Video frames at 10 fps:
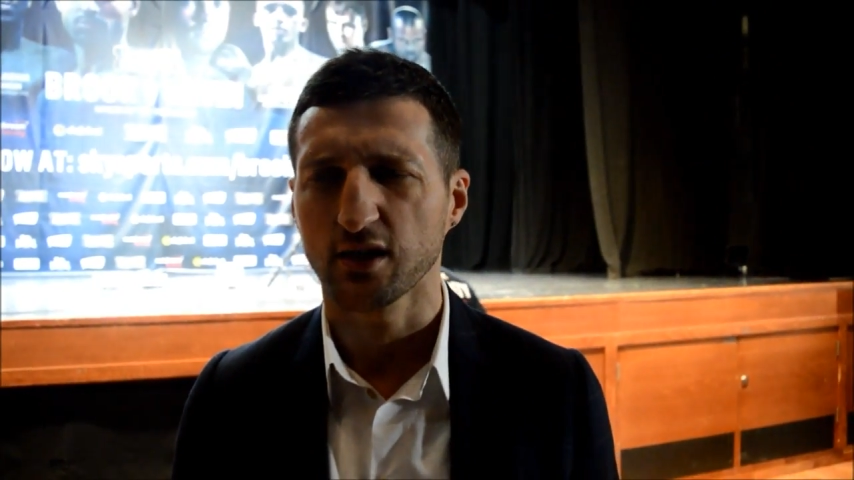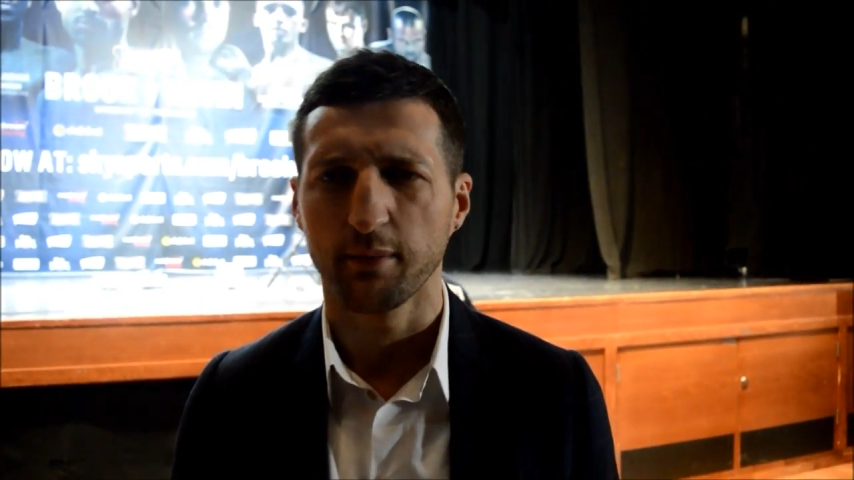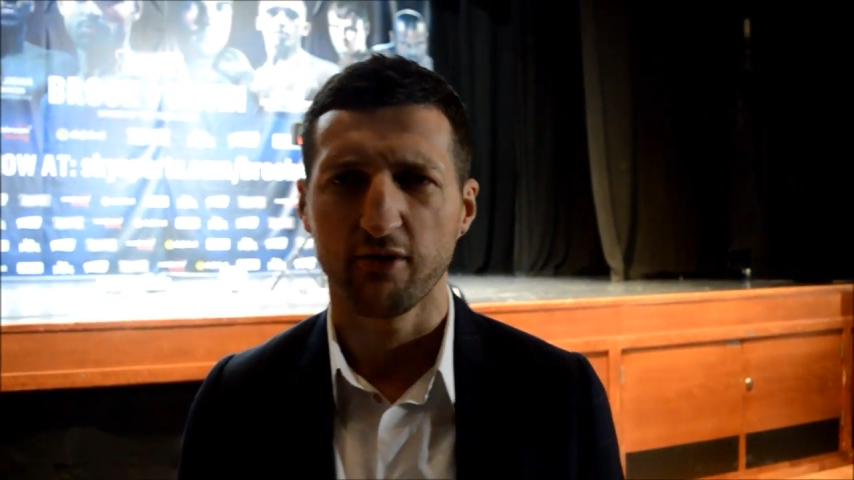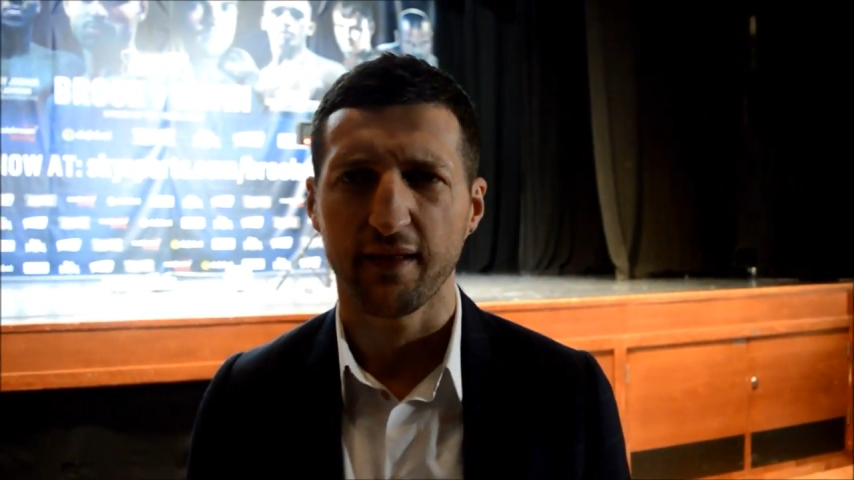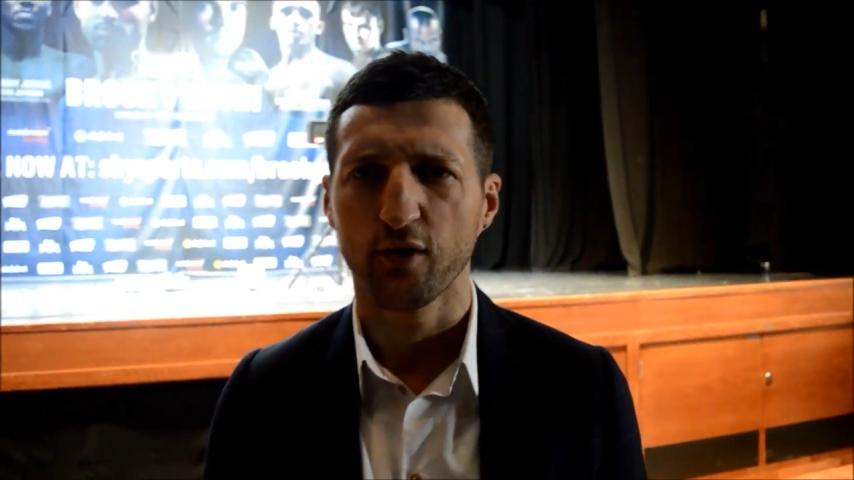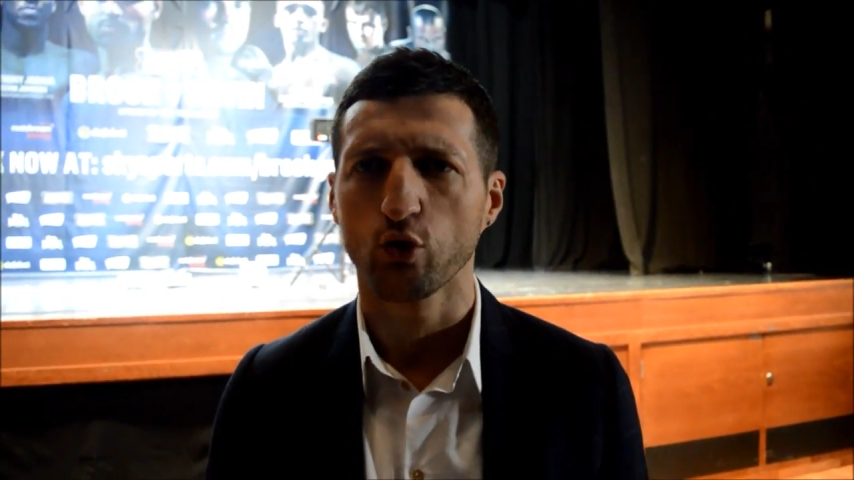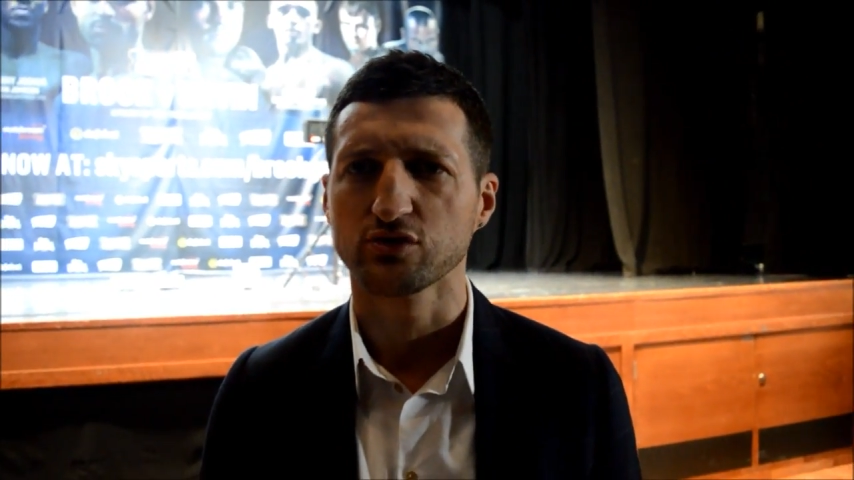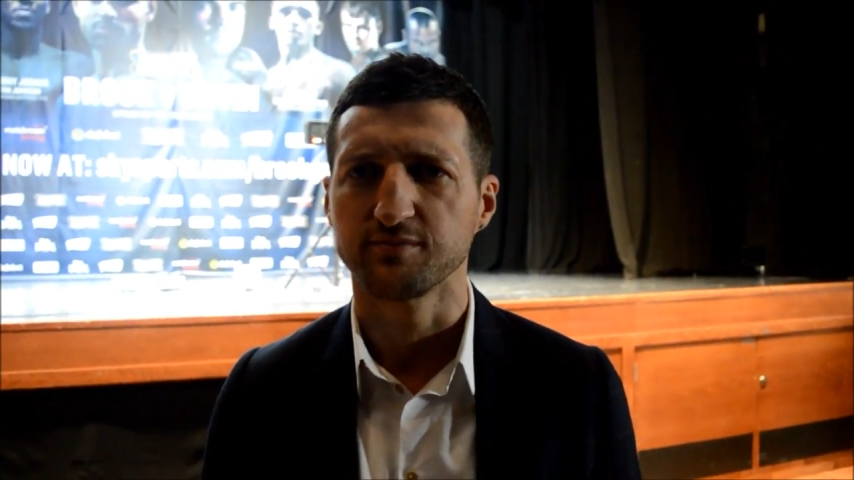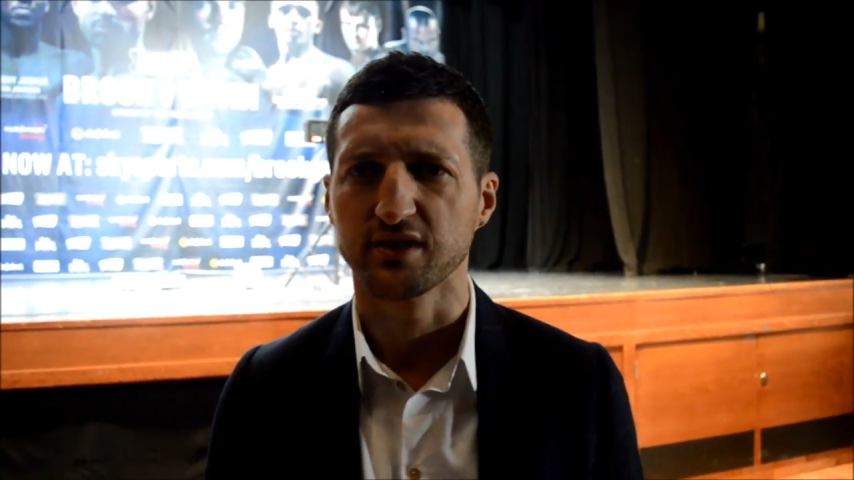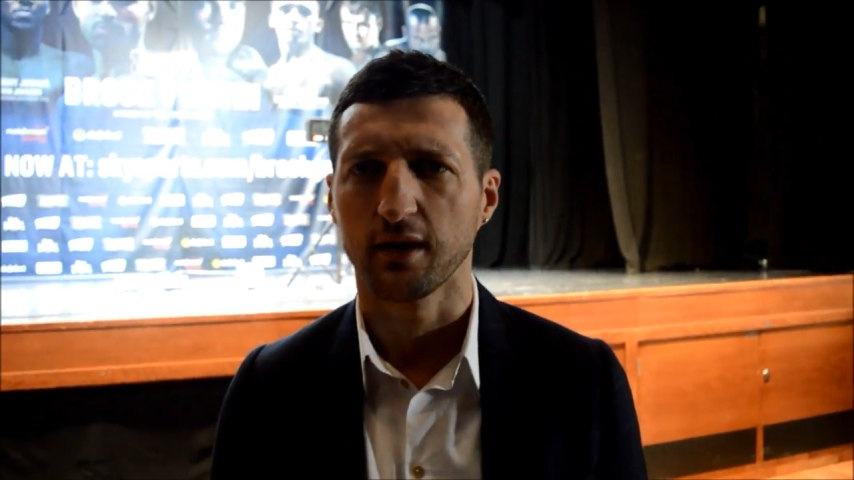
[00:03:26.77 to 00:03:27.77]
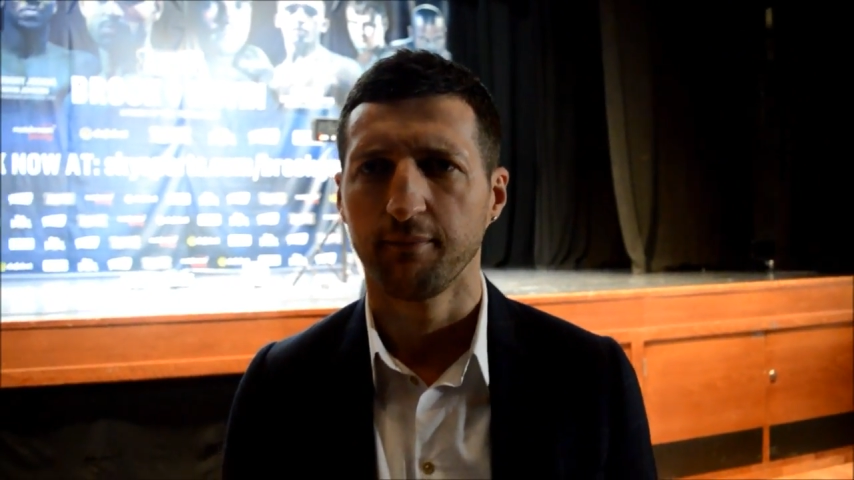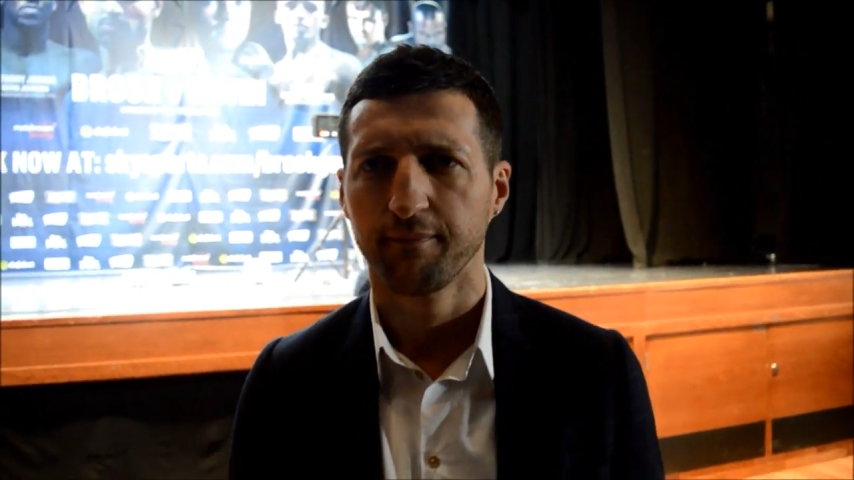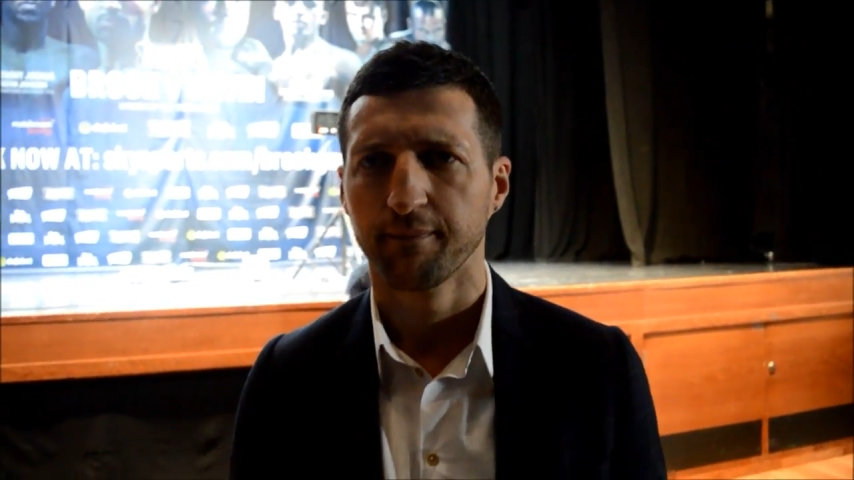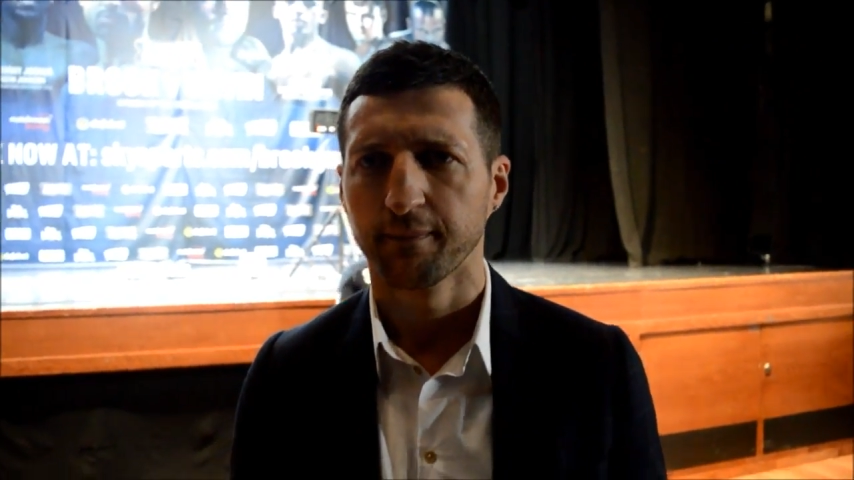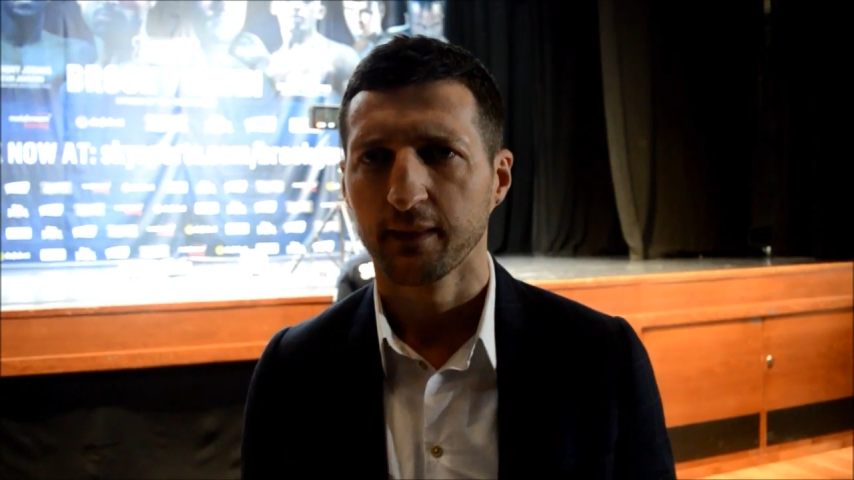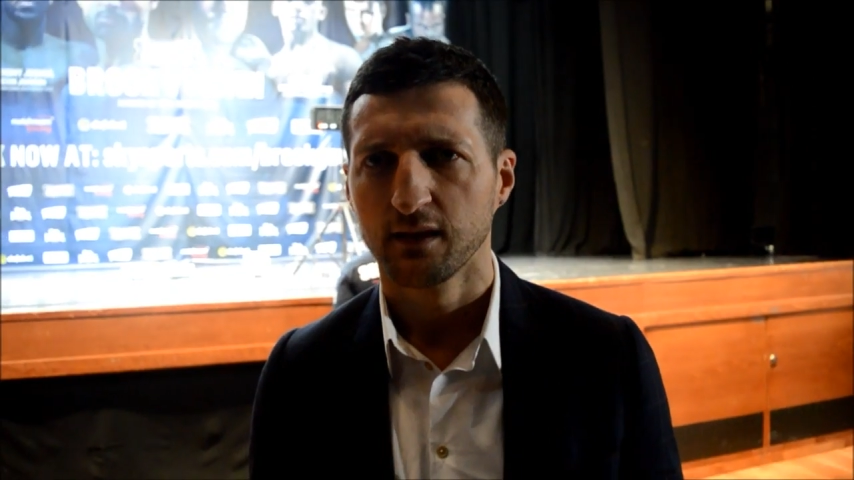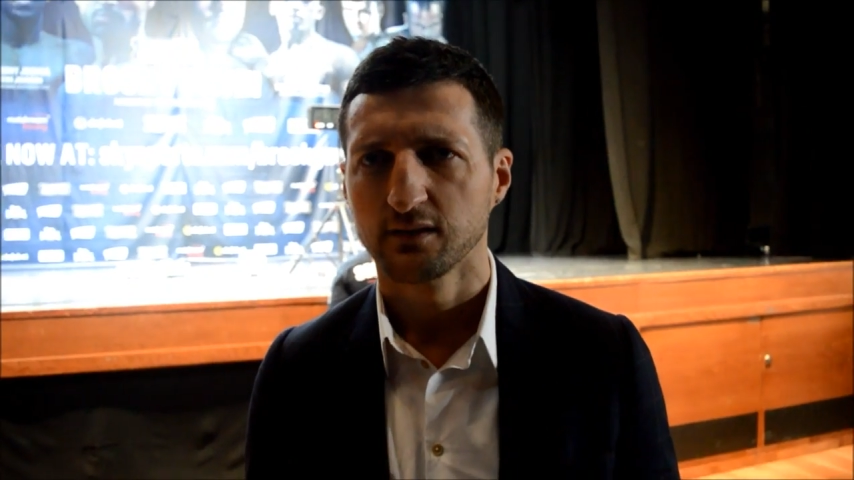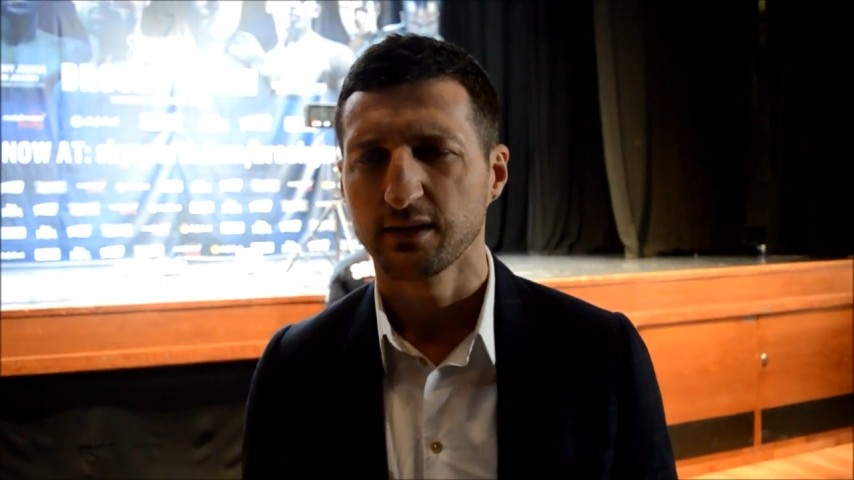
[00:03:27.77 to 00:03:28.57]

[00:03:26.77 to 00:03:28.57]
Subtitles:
it's got to be around the autumn time. Yeah.